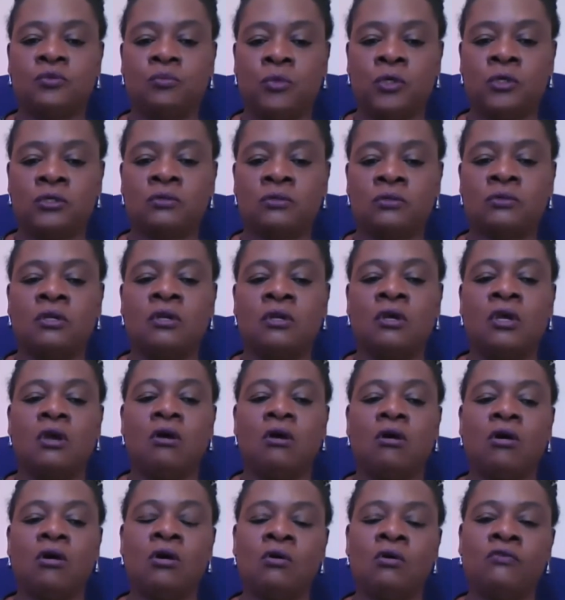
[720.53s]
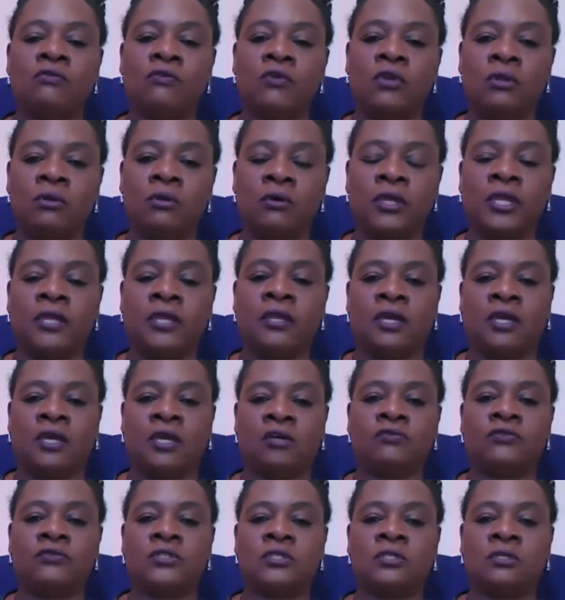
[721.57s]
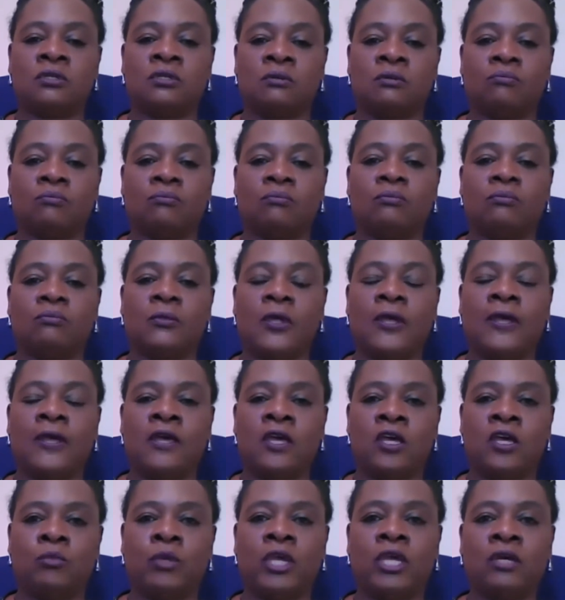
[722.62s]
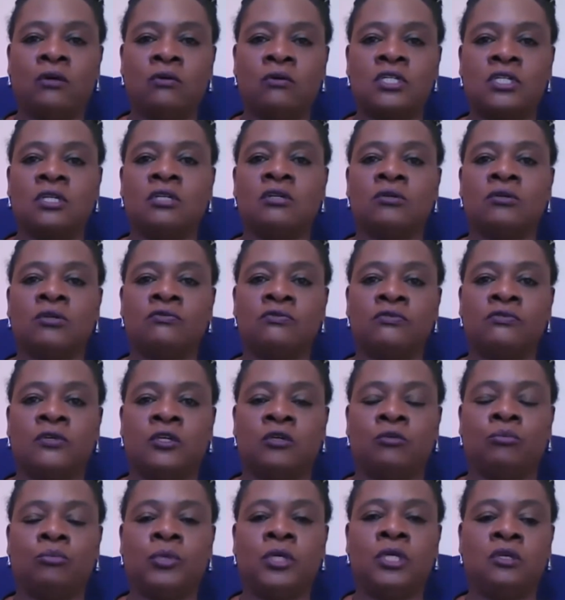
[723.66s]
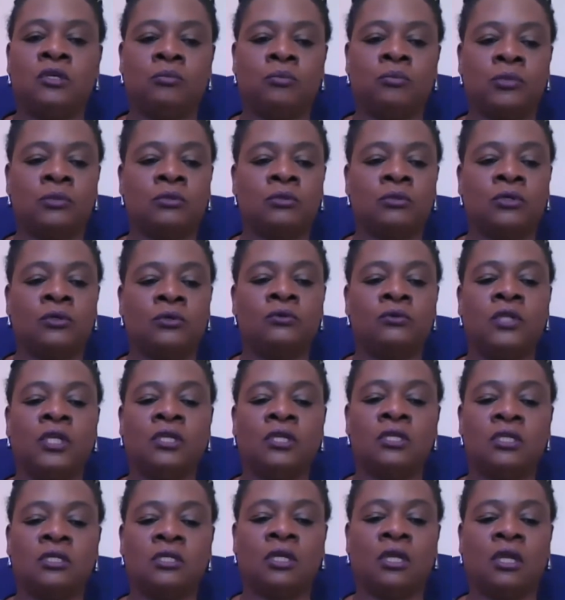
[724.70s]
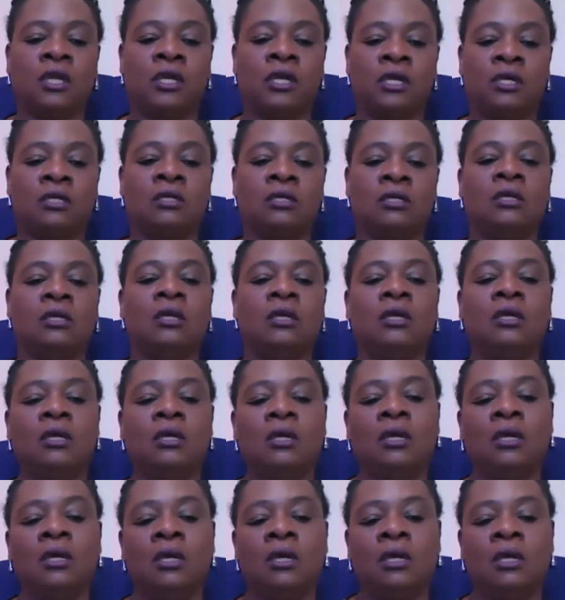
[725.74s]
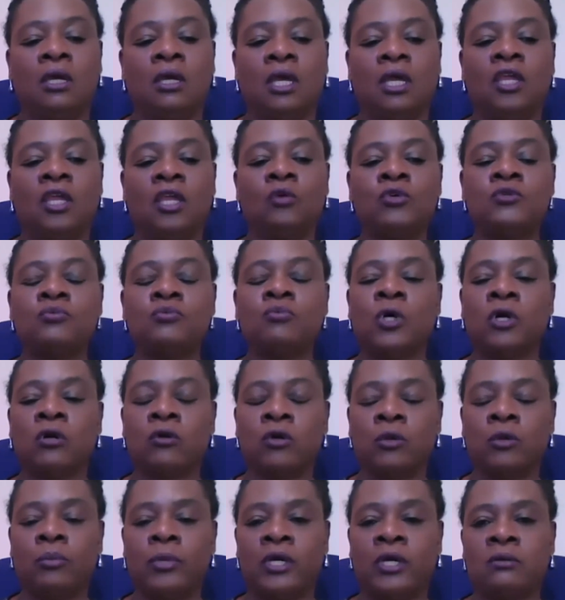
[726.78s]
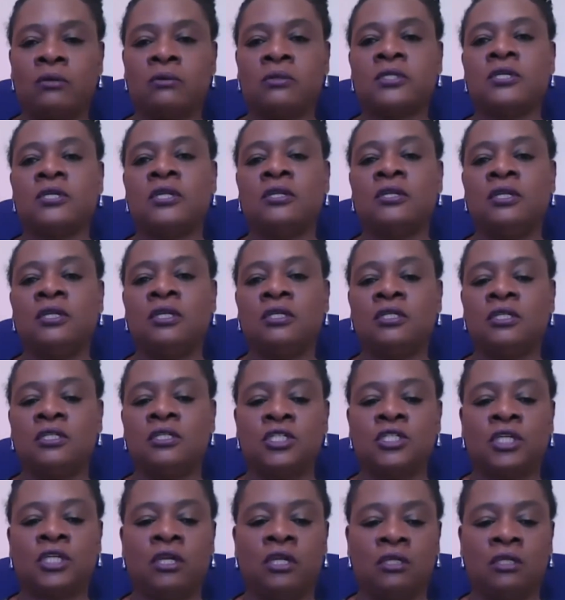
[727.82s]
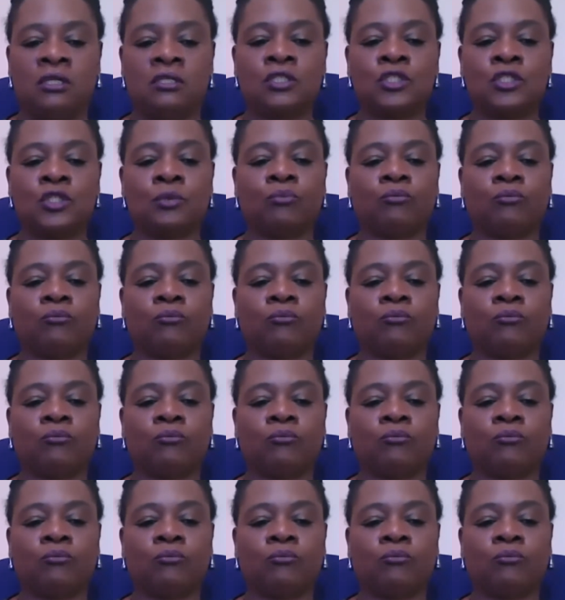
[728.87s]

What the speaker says: model of looking after elderly or infirm people who needed care. It was moribund, it needed change.